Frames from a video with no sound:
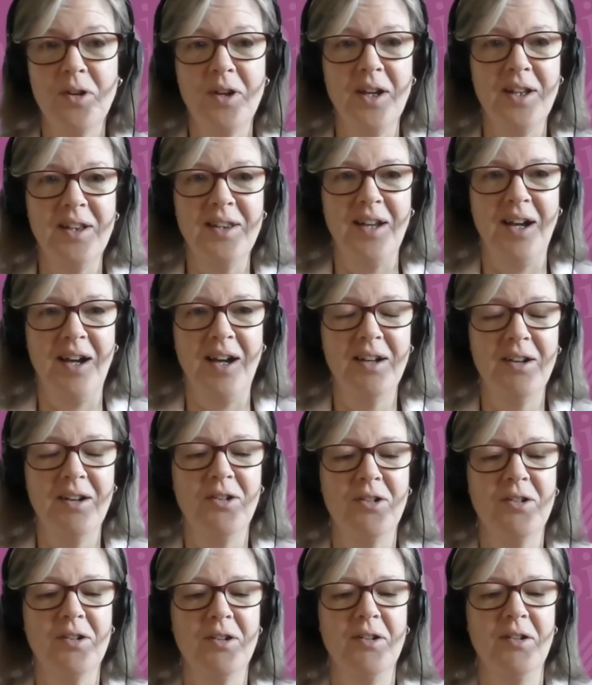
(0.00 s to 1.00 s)
and
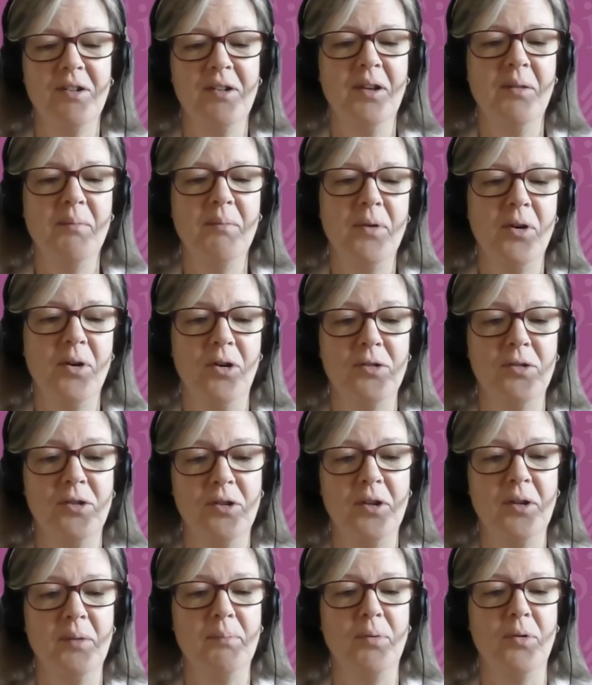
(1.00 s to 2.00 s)
dialogue on an
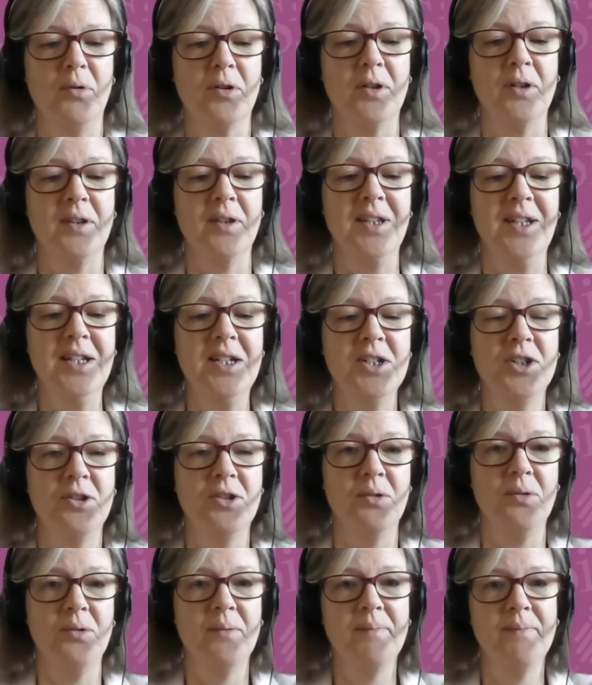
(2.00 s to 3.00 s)
important issue.